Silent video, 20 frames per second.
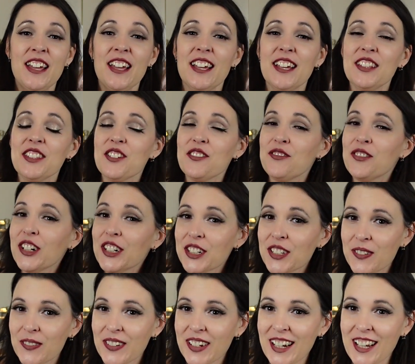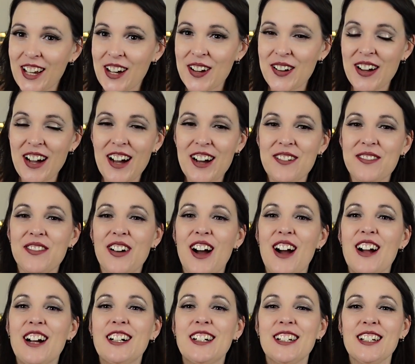in the first video of
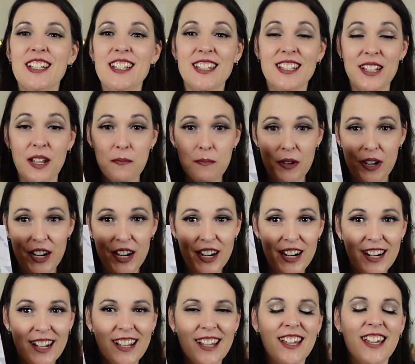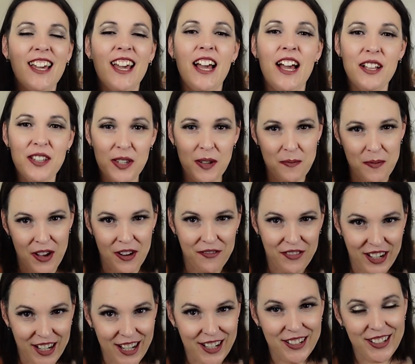our December Catch Up on
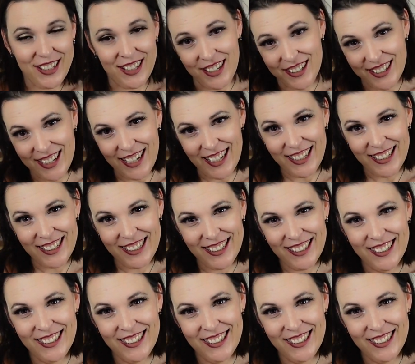Video series.